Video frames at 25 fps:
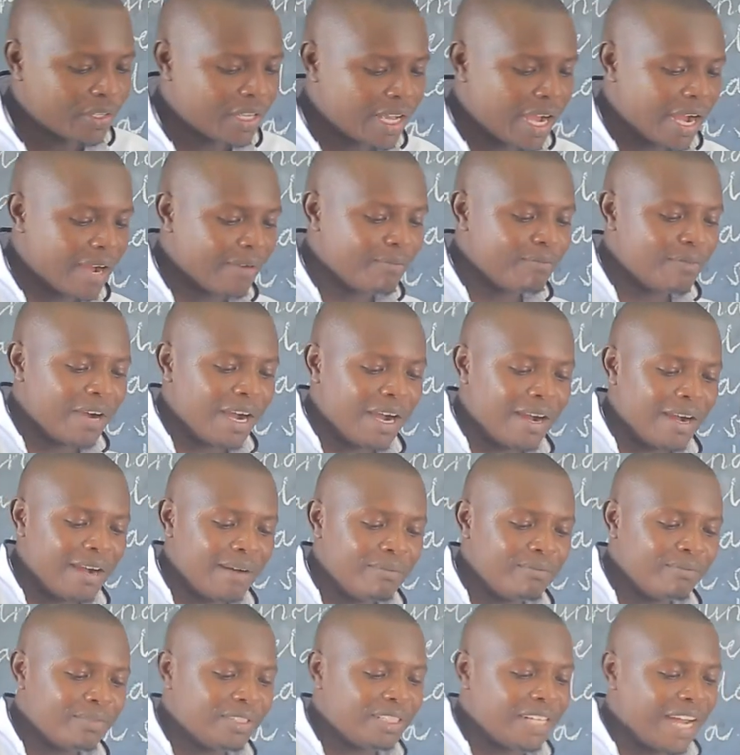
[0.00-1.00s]
I'm,
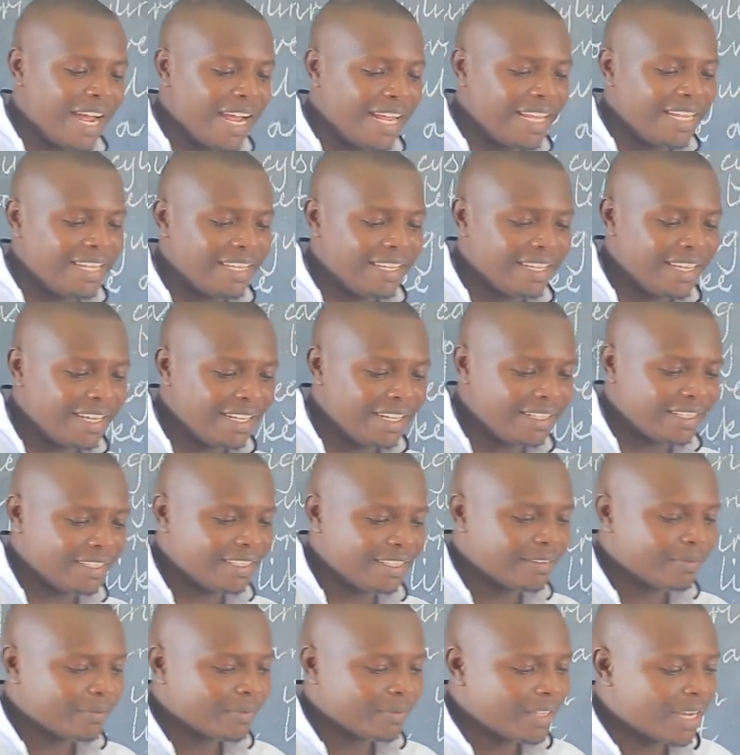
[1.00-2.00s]
I'm tying it.
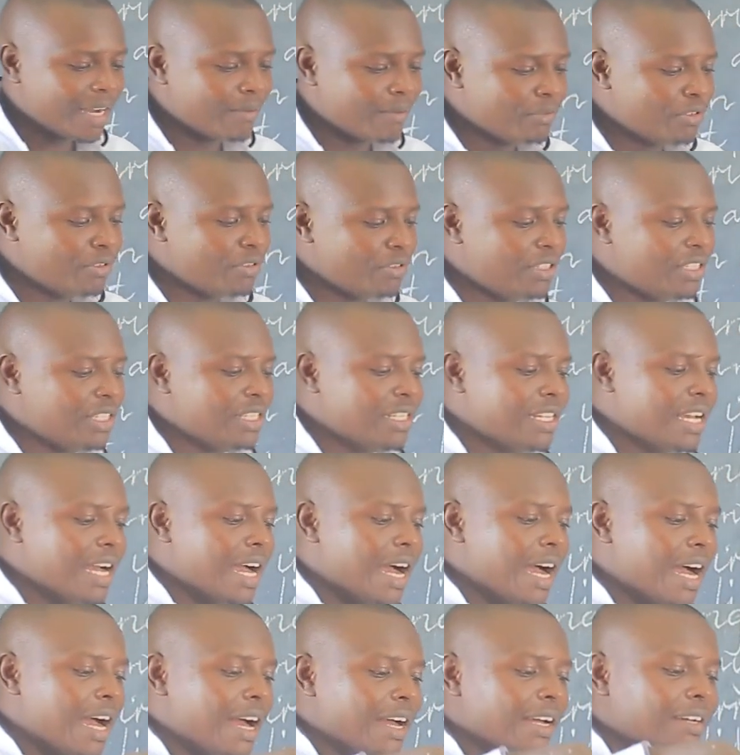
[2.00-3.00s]
I'm using,
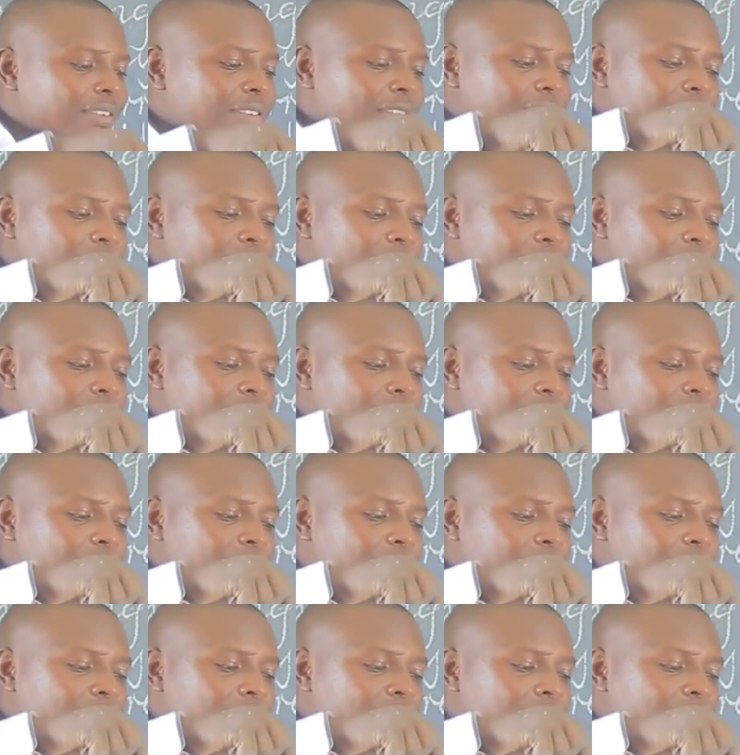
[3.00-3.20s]
uh,